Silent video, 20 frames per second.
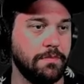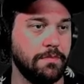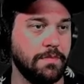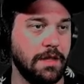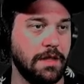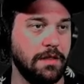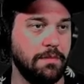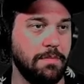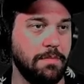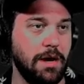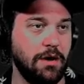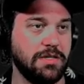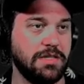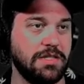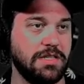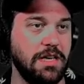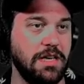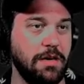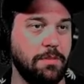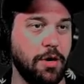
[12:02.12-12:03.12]

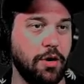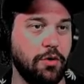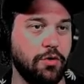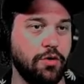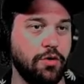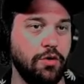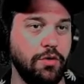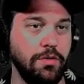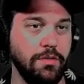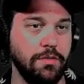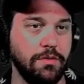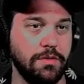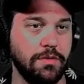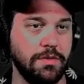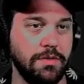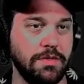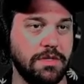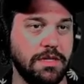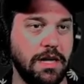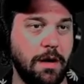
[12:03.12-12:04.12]
Merci beaucoup.
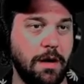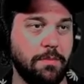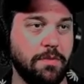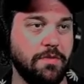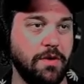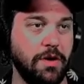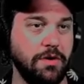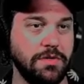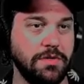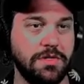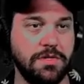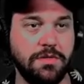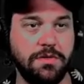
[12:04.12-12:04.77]
It's not Provence.